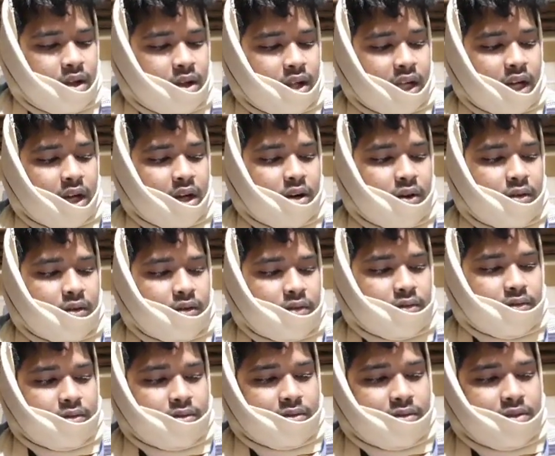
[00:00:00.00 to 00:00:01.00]
Now,
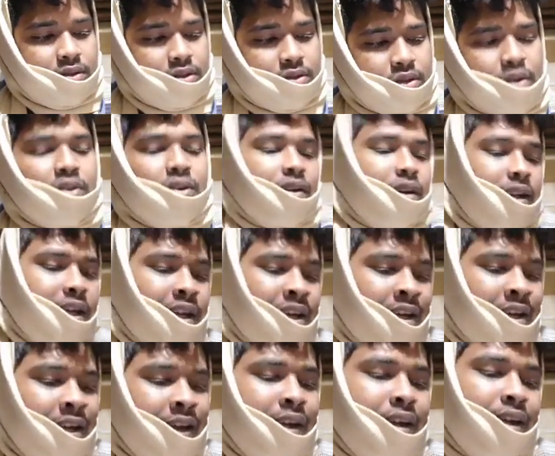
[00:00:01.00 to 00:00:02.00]
so
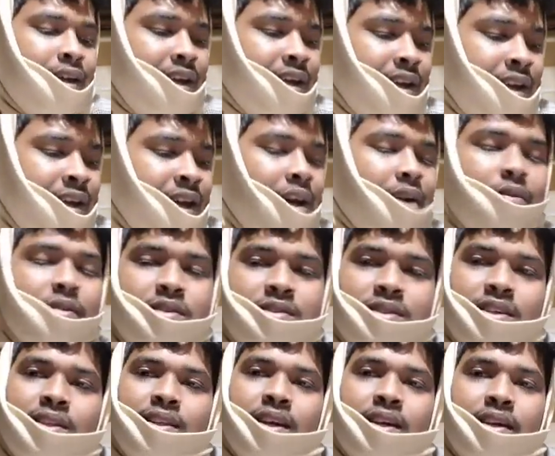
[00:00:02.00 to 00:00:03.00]
here we
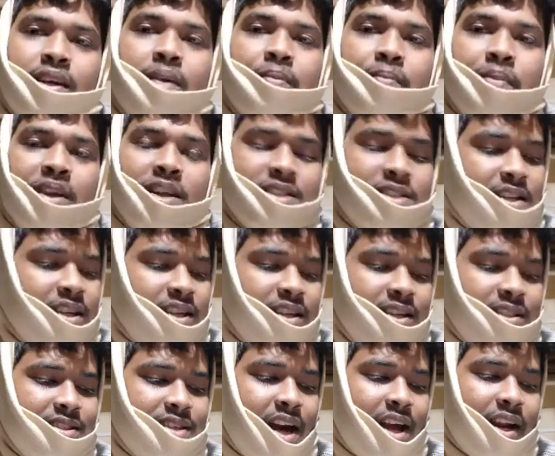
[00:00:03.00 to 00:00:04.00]
see that temperature
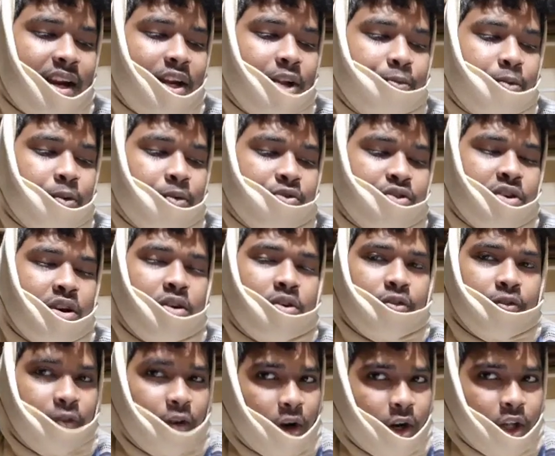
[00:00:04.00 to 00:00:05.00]
is directly proportional
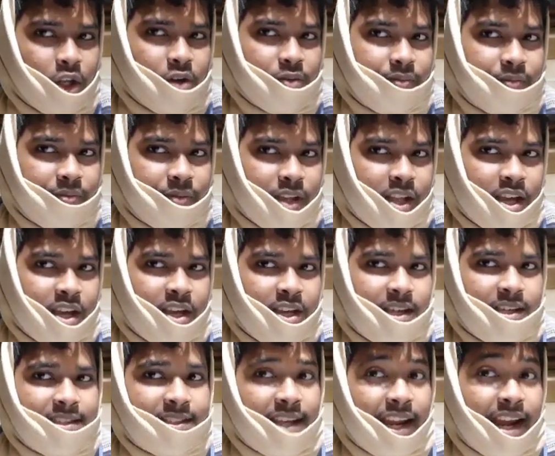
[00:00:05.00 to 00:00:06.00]
to volume,
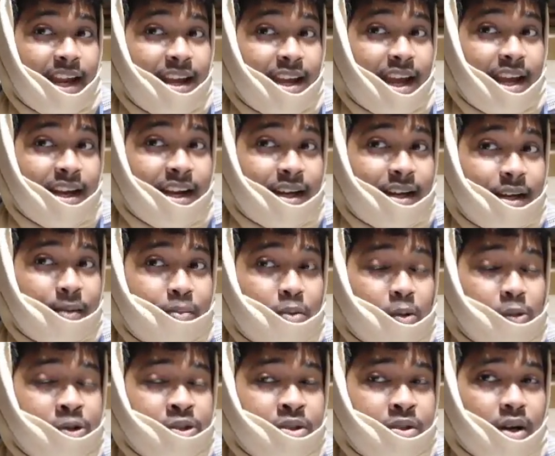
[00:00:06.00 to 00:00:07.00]
is indirectly
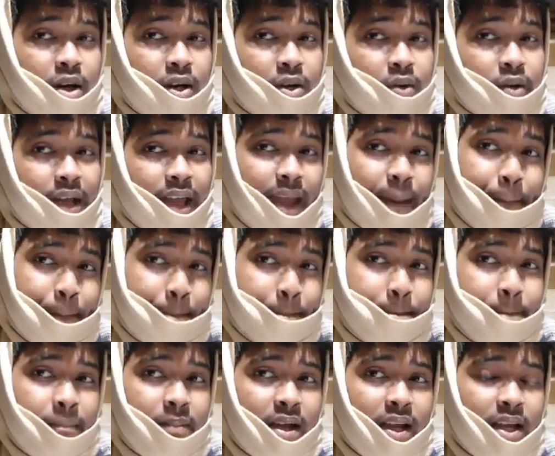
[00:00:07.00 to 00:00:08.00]
proportional to
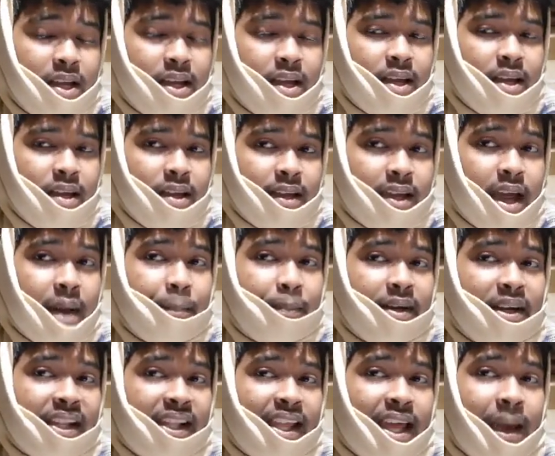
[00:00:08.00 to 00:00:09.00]
m,
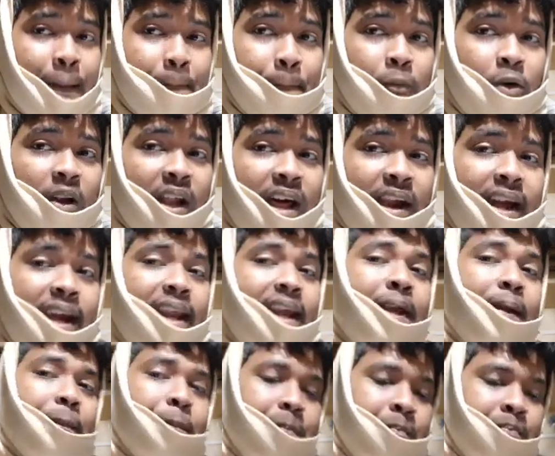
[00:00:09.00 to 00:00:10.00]
capital M,
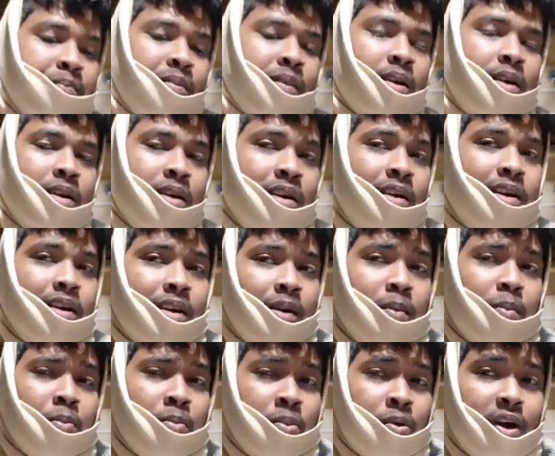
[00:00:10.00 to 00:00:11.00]
molarity.
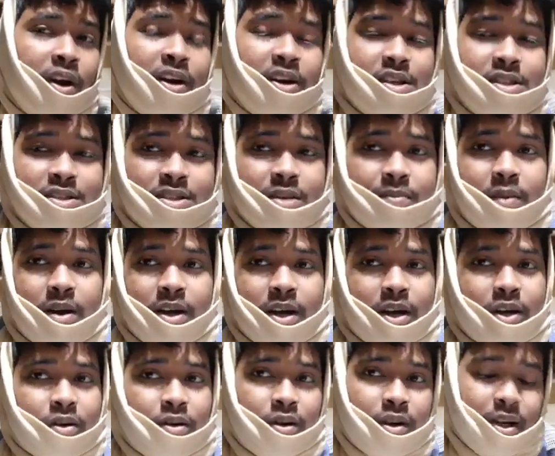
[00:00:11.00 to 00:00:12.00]
Molarity is
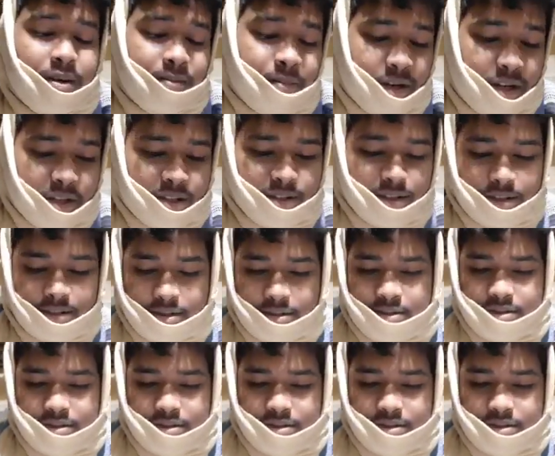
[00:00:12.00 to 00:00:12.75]
dependent on temperature.